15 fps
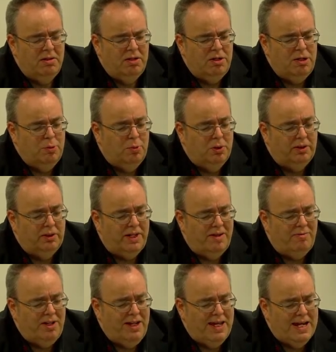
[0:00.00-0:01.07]
You will never
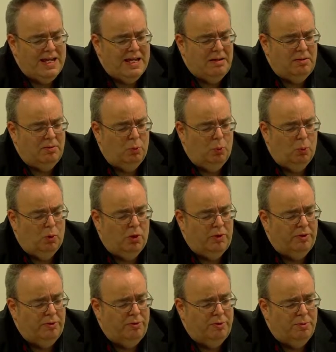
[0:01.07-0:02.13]
get it
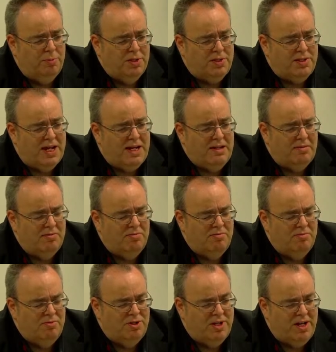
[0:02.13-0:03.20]
100%
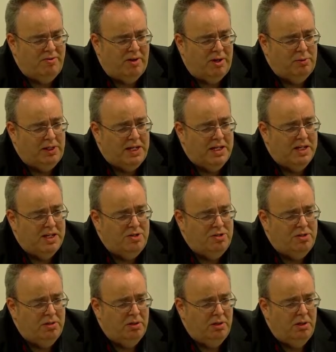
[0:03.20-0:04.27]
zero leakage.
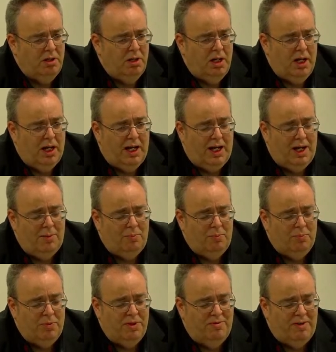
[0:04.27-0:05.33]

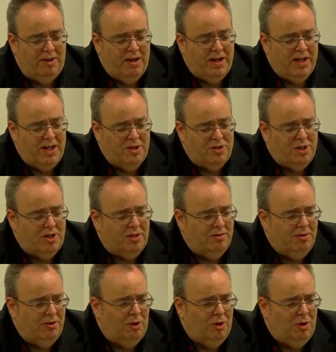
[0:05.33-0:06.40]
The very nature
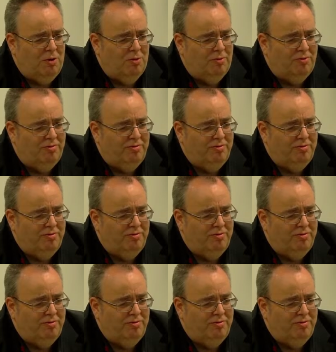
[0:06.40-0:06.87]
of